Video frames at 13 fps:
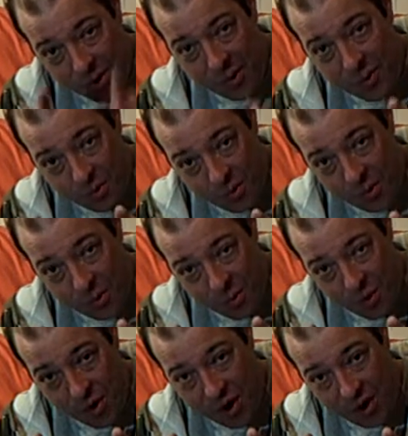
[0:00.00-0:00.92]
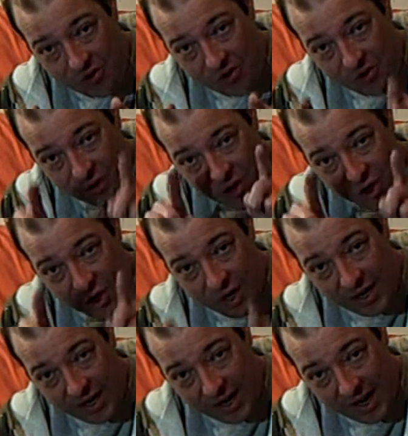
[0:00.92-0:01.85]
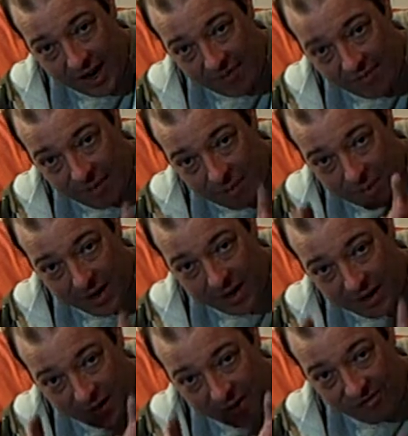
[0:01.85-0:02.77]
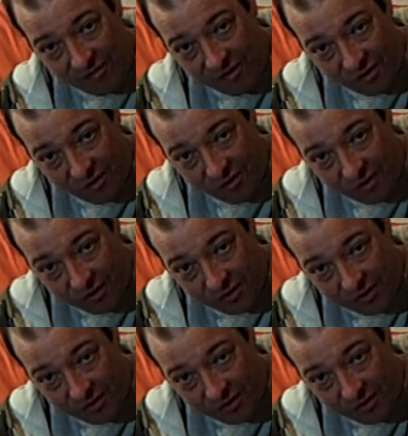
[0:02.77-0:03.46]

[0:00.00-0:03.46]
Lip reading: You are the ones that have to make a difference.